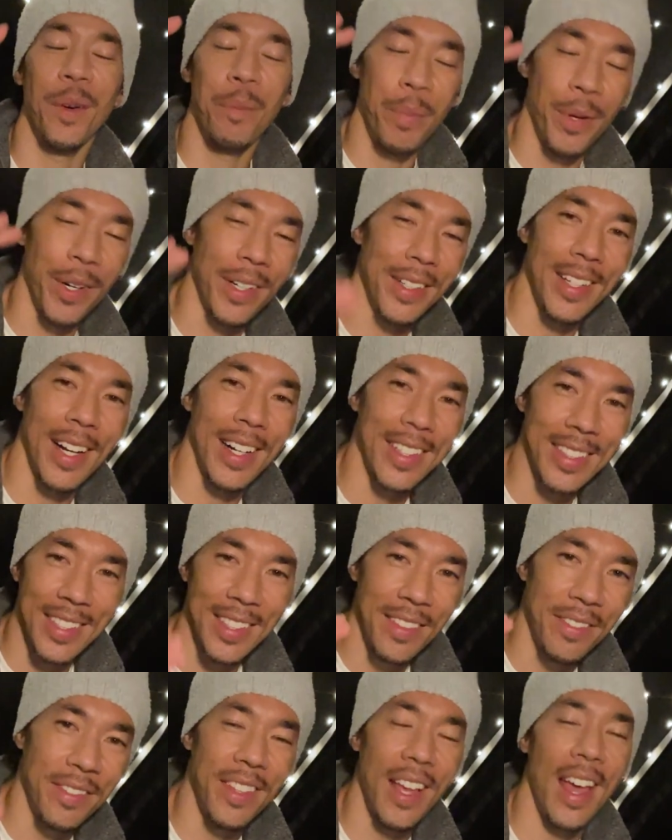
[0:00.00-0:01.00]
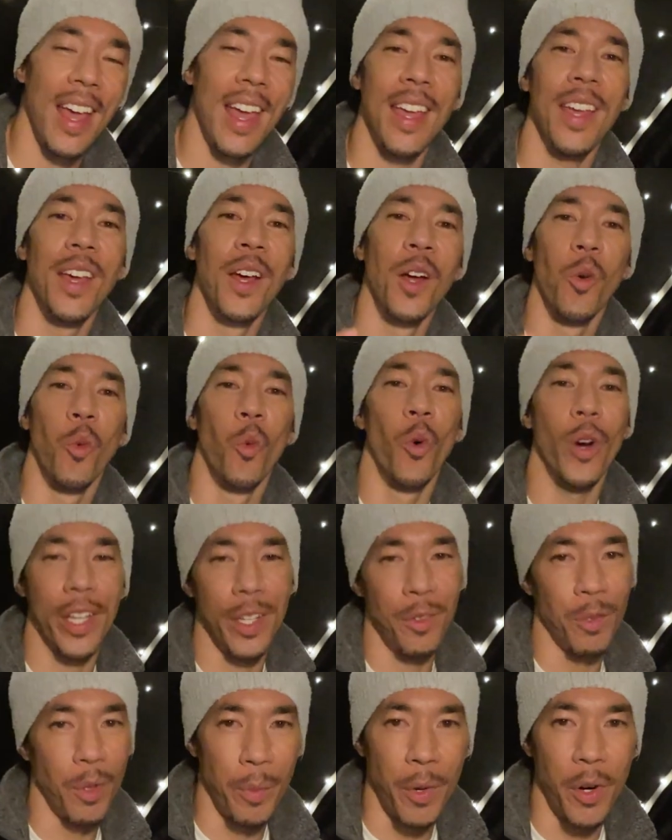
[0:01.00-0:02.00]
productive day
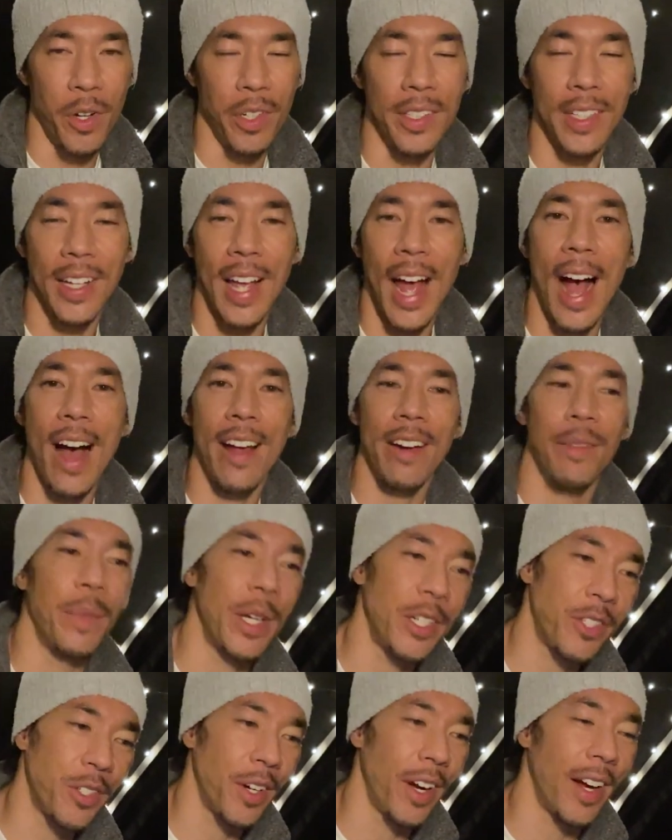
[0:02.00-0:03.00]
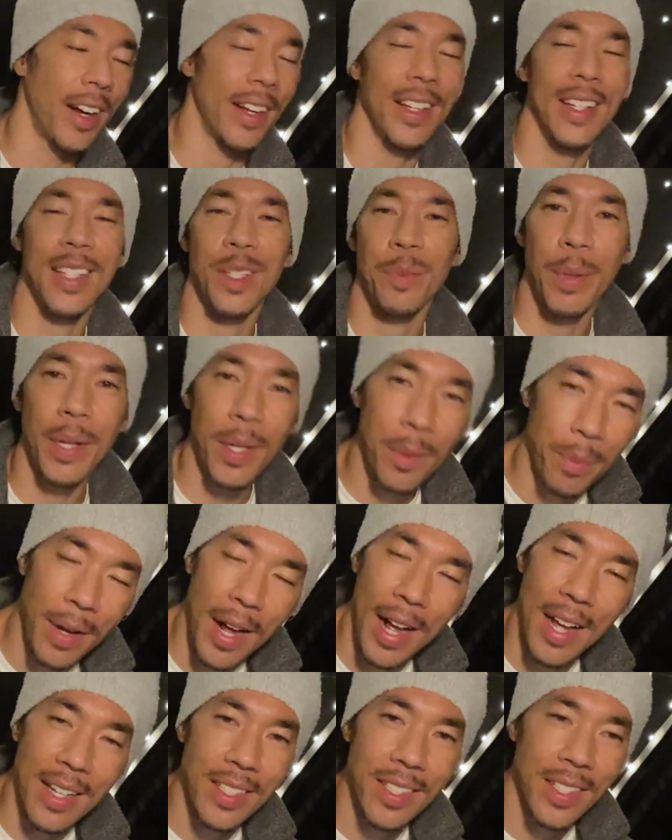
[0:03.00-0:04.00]
working remotely out of my truck. It's been a
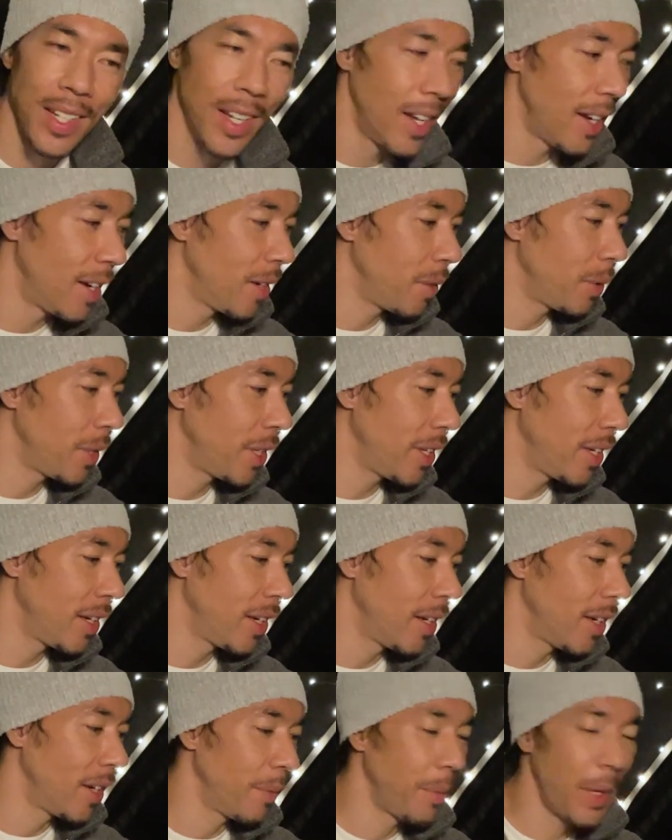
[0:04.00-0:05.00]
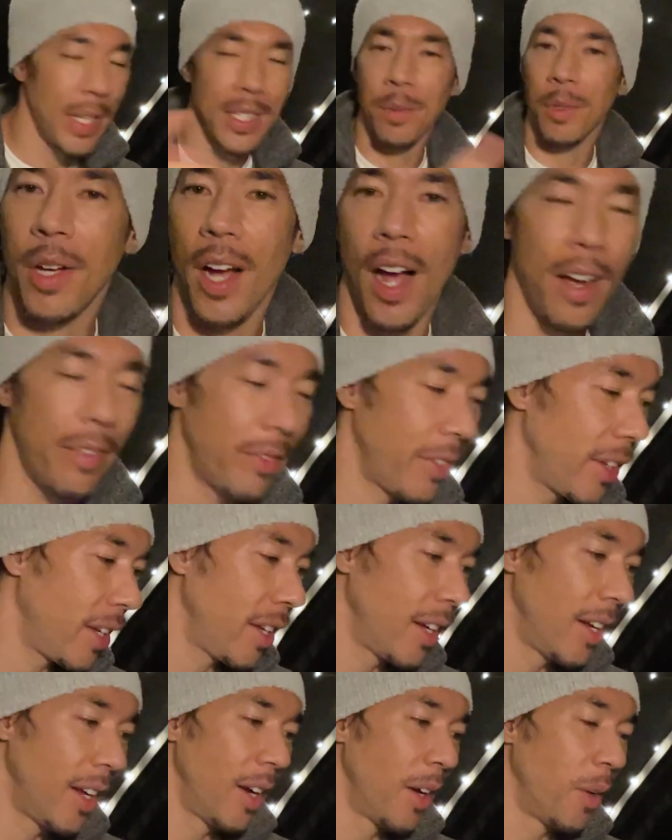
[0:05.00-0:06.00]
blast. We made some coffee,
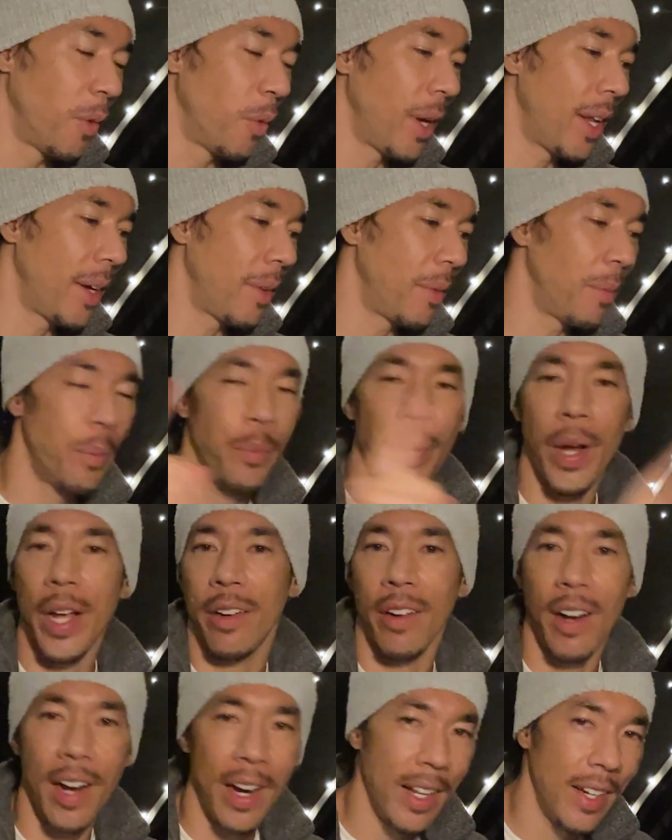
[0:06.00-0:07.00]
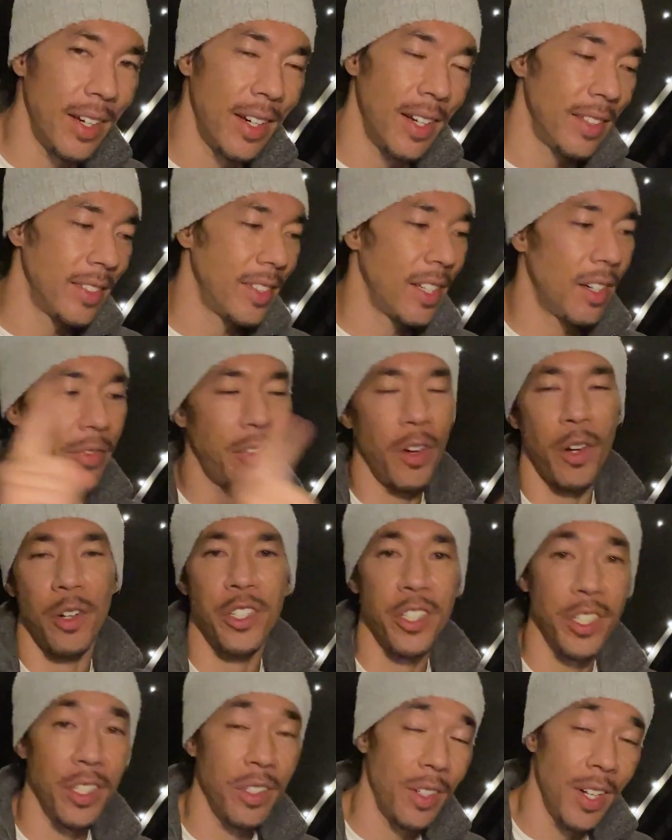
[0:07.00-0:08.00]
went bike riding, did a photo
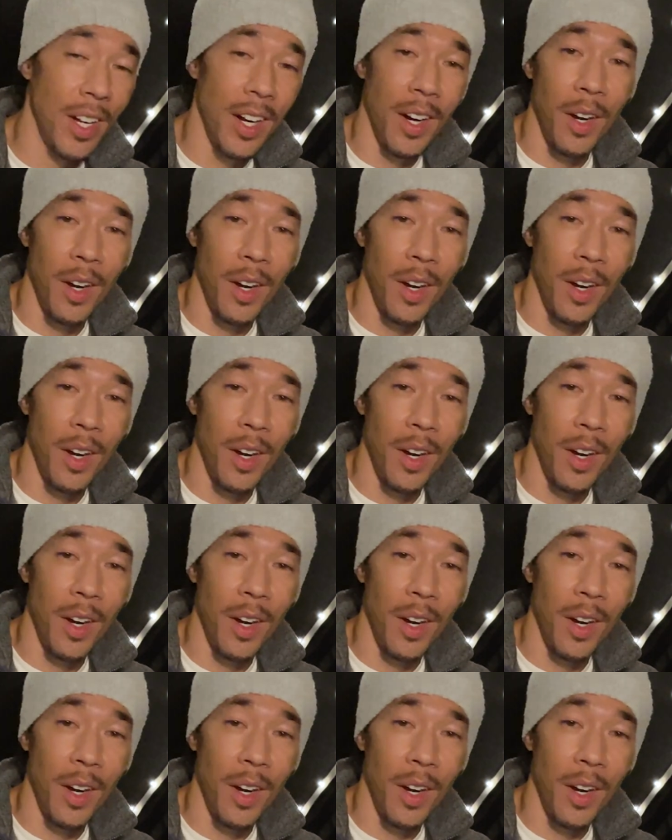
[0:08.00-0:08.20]
shoot,